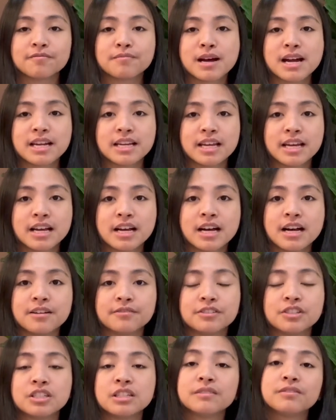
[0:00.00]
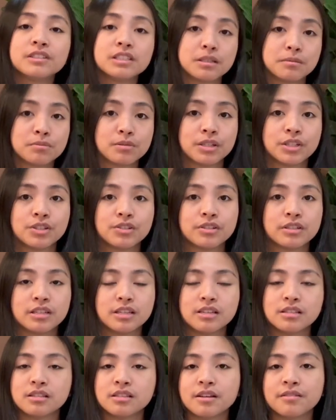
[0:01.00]
might have shifting
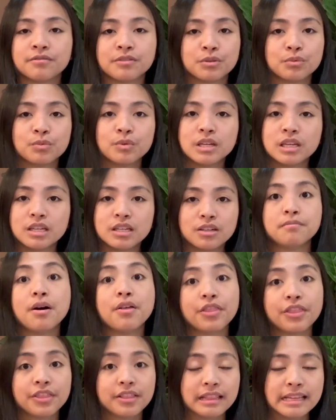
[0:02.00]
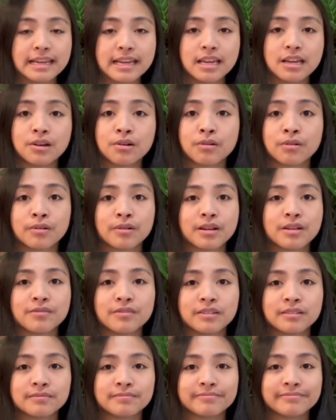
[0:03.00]
priorities every week, monthly, or
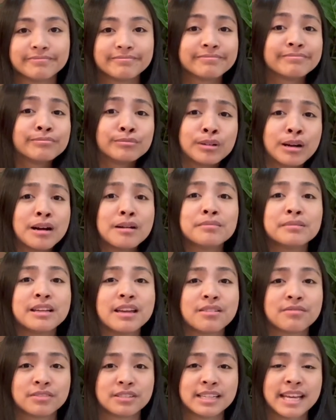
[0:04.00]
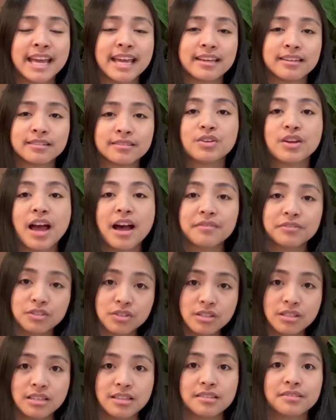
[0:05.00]
even probably every day. You have to
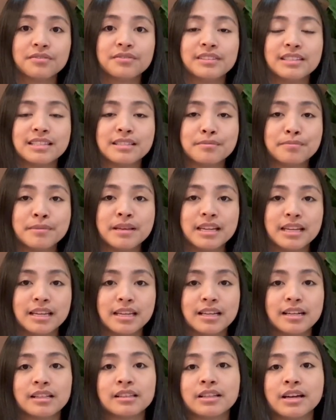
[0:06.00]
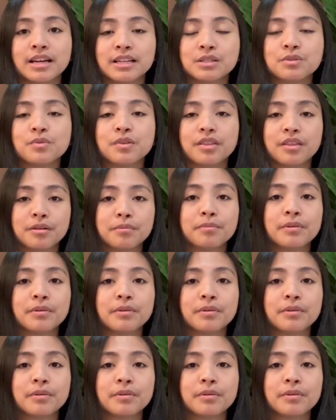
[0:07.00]
see if this meeting aligns with their